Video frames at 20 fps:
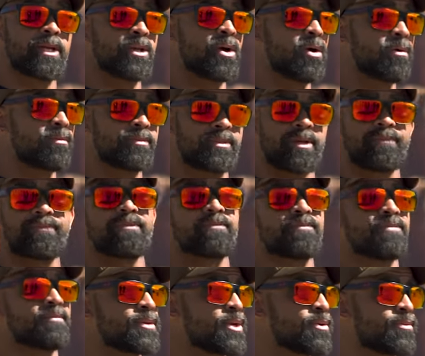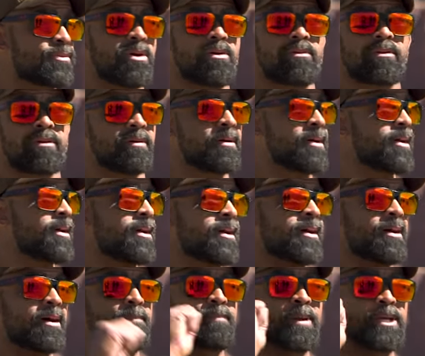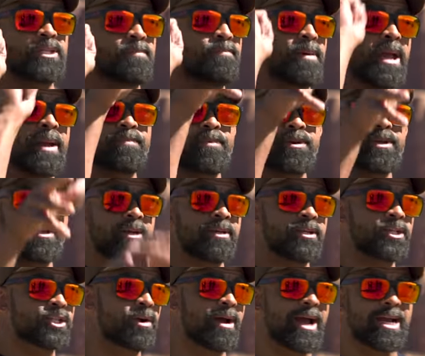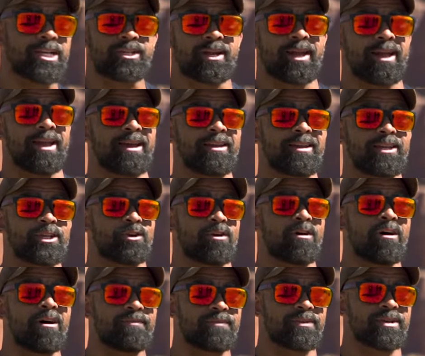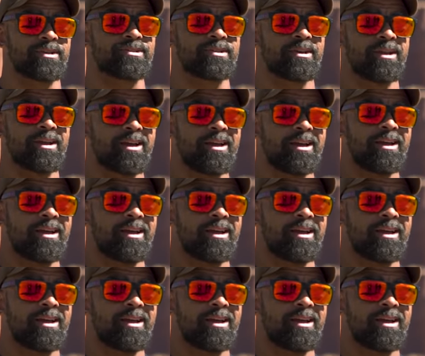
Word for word: It'd be no different from you throwing a, a piece of paper in, your trash can in your office.